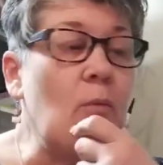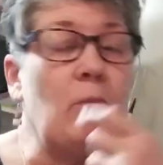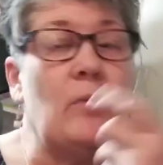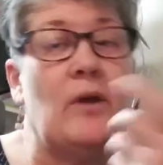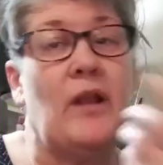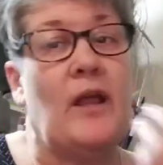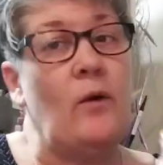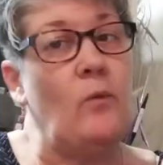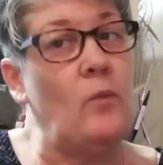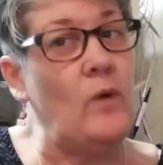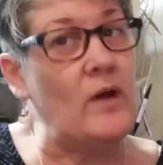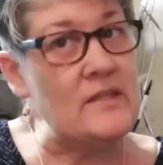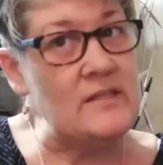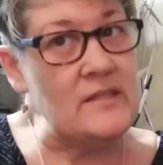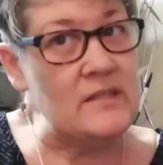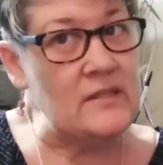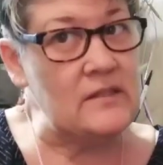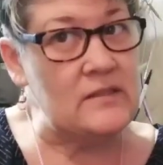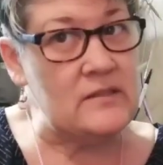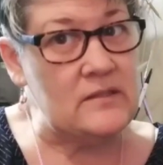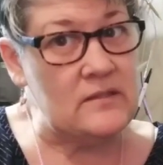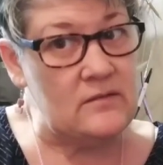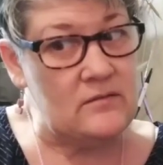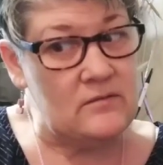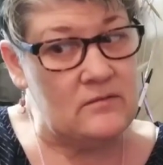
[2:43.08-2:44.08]
But I
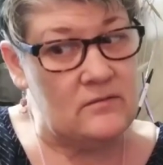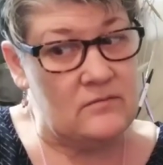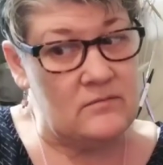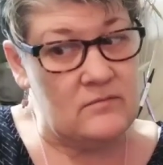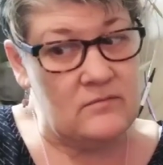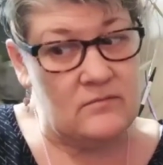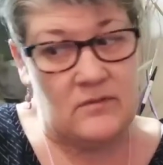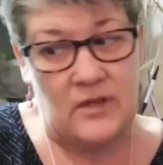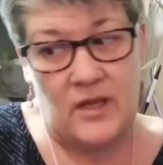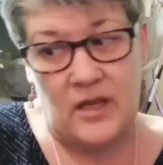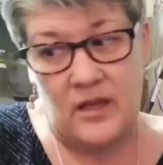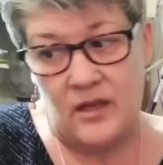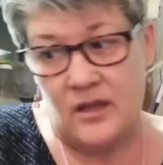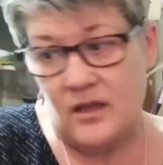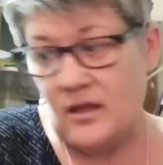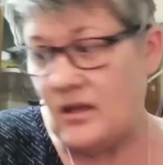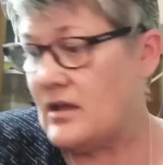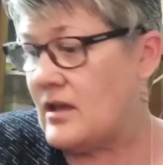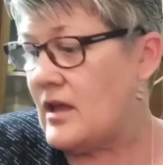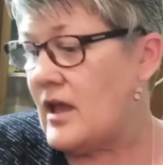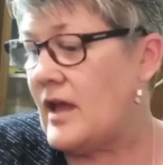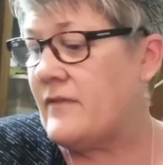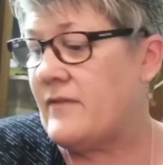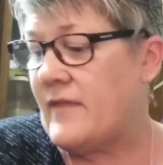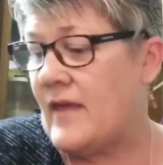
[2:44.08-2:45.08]
wasn't
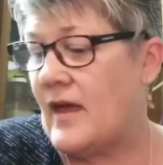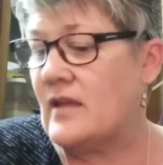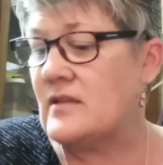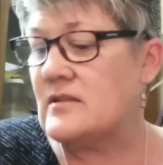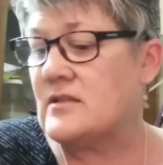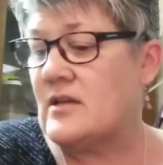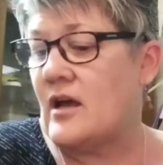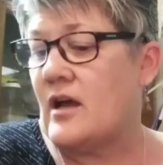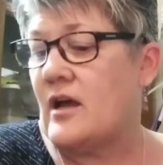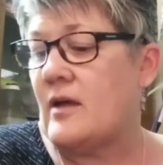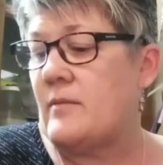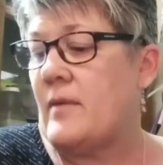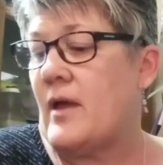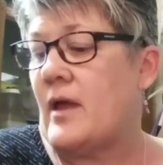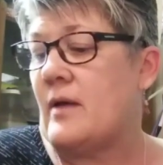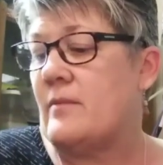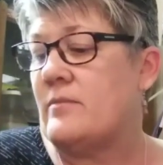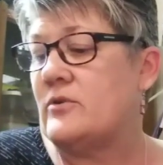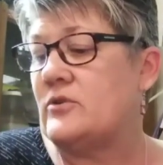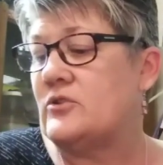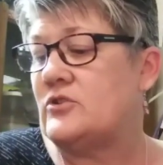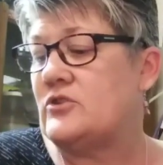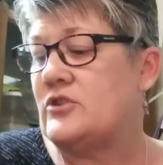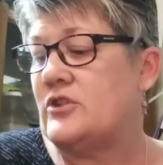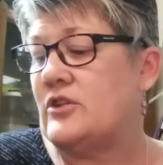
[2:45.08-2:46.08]
at that time
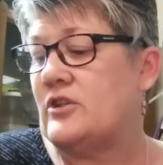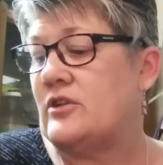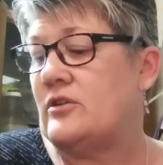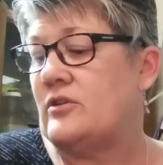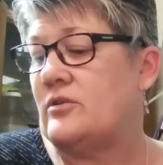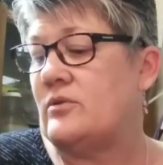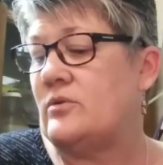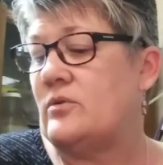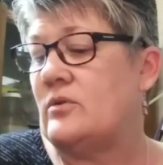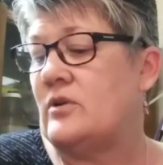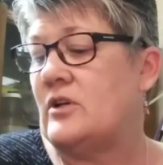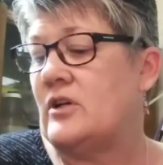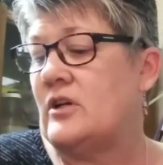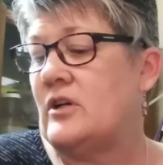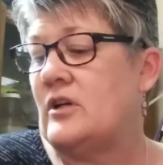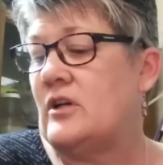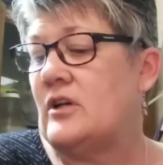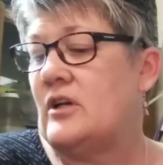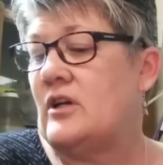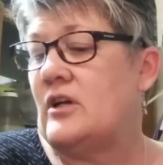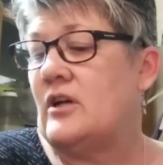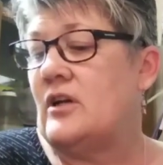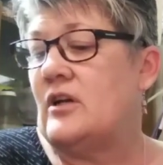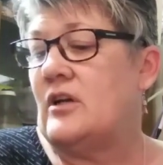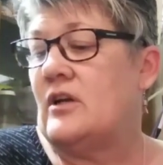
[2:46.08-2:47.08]
able to
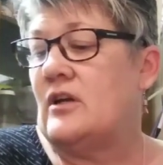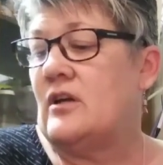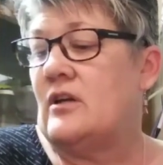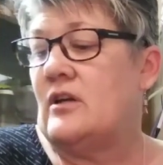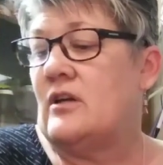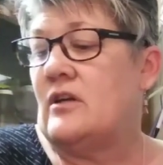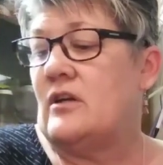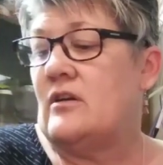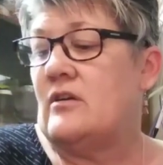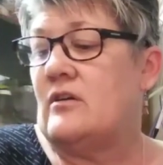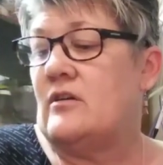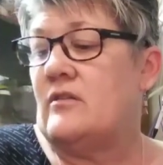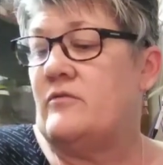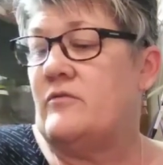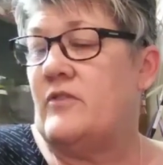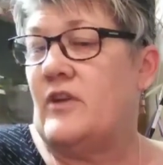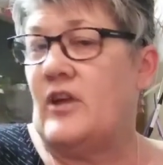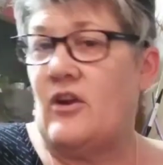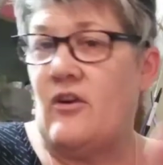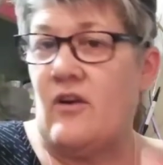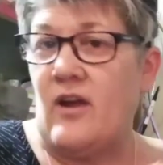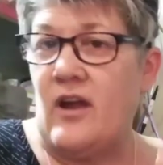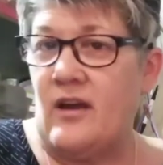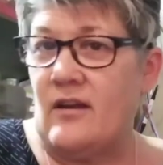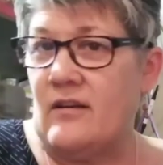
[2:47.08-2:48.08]

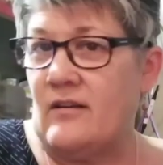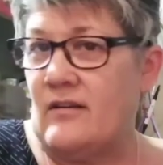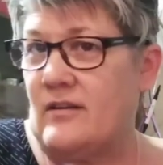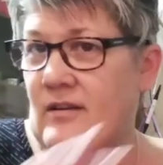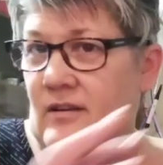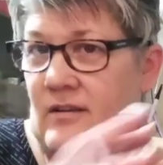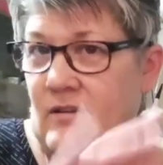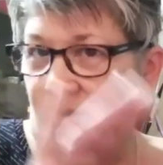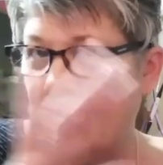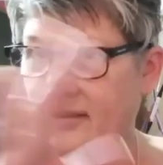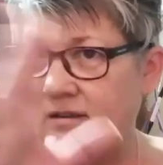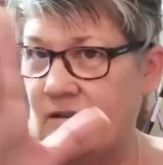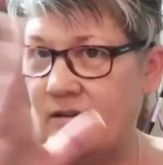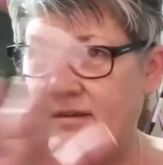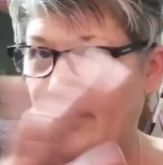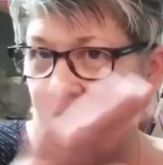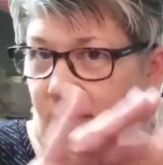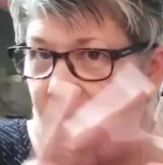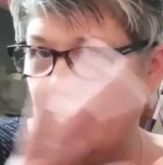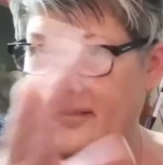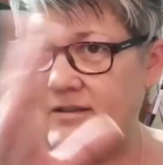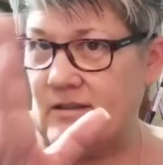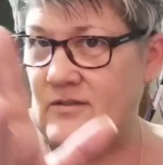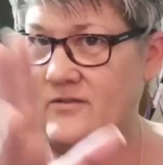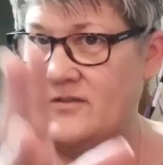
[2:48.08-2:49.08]
figure out
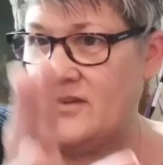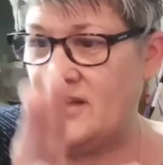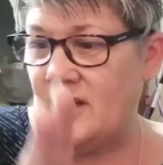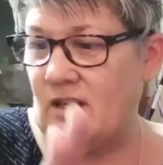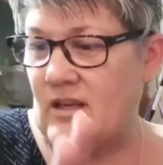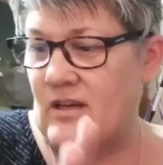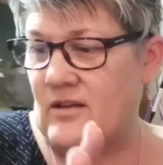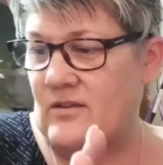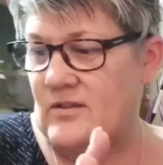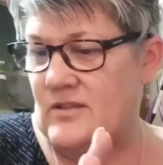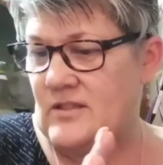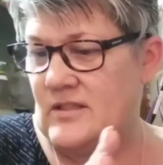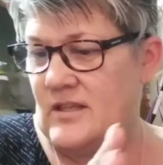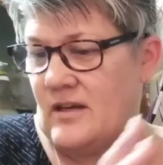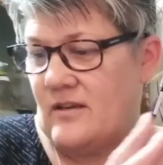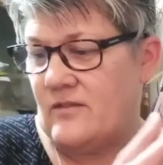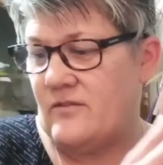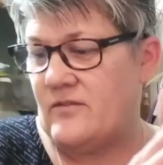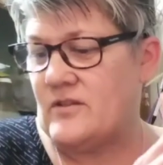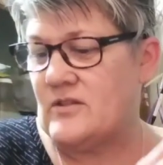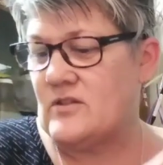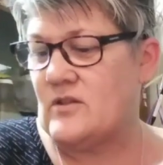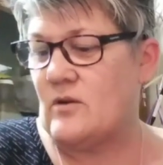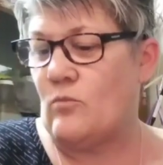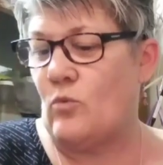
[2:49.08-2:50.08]
all this video stuff,
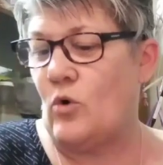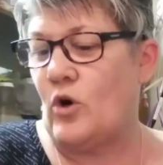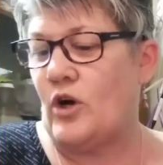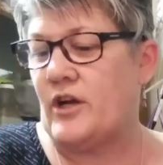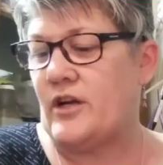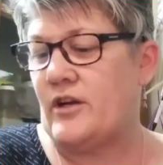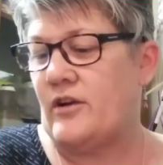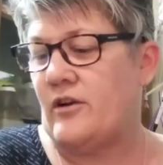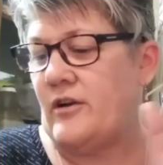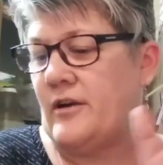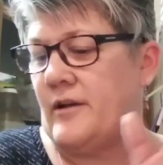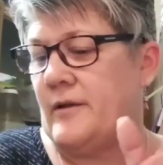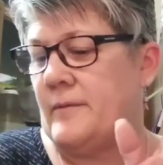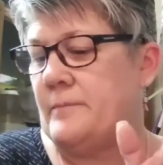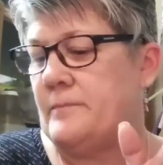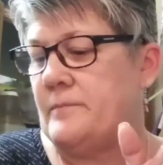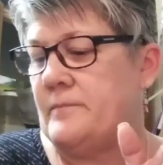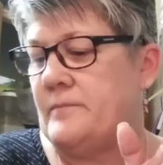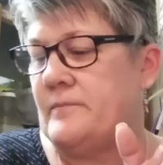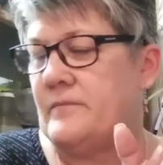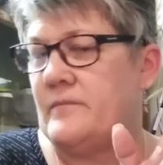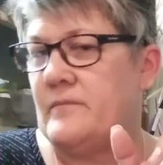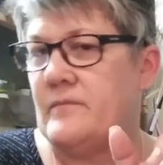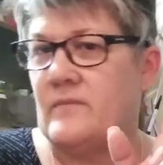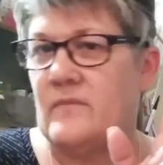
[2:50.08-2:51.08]
and so I'm working on
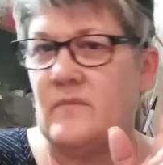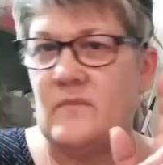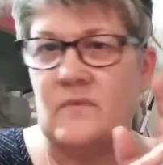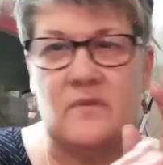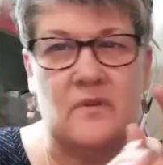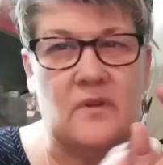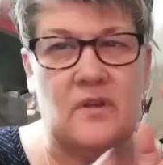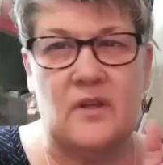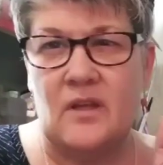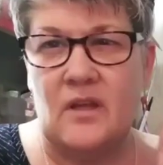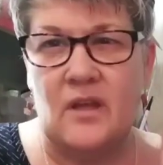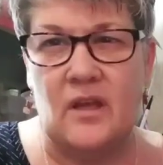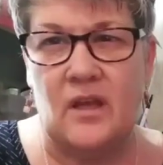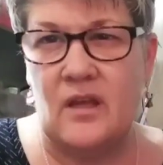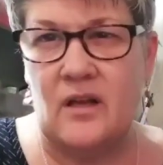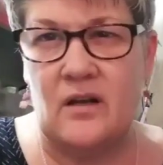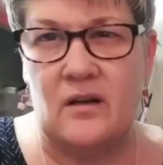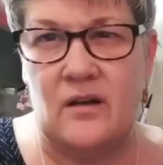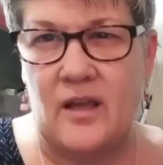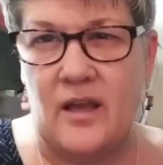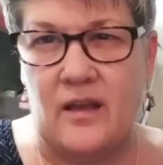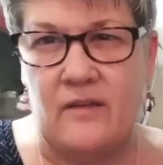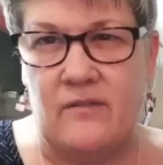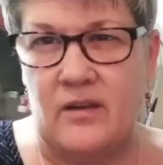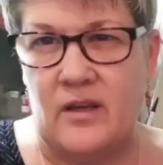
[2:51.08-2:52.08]
it. I
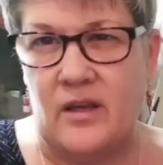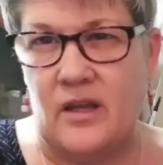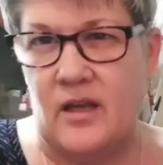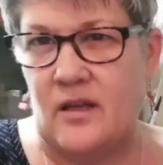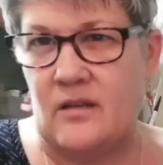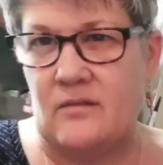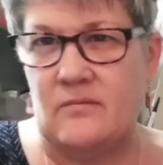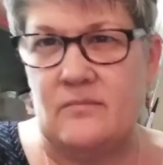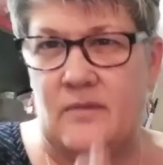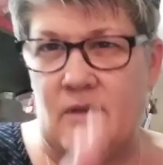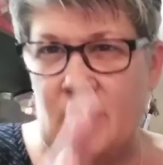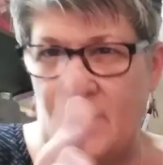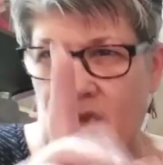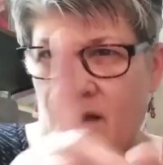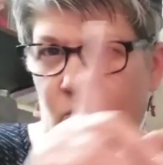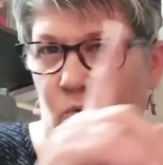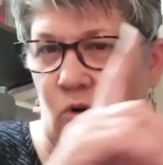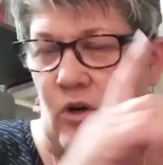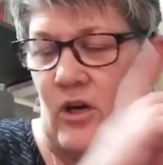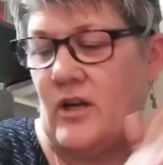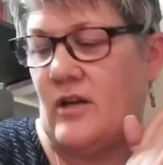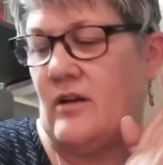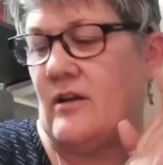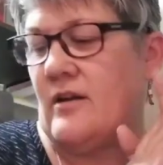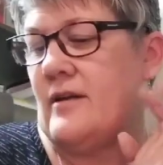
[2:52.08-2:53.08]
don't have it yet, but I'm
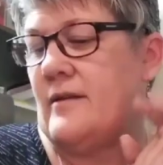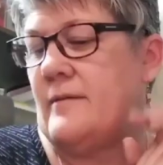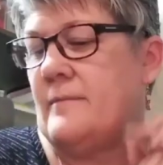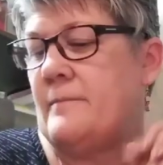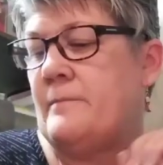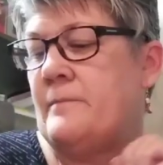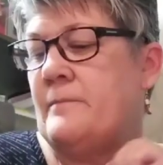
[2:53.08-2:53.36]
working on